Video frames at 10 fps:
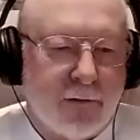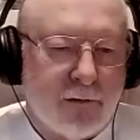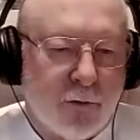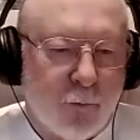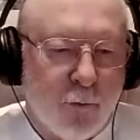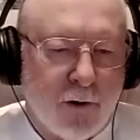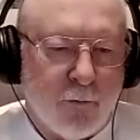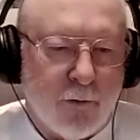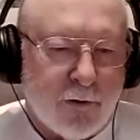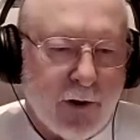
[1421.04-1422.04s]
wind
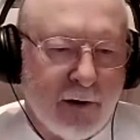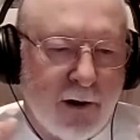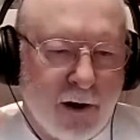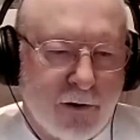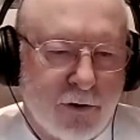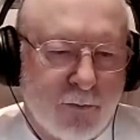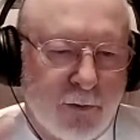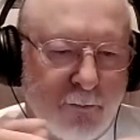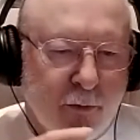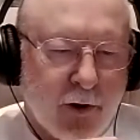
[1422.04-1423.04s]
would then catch them
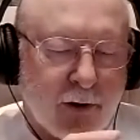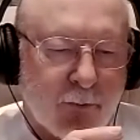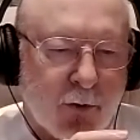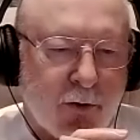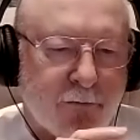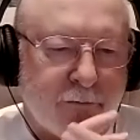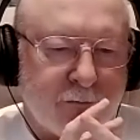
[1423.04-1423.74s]
and break them off.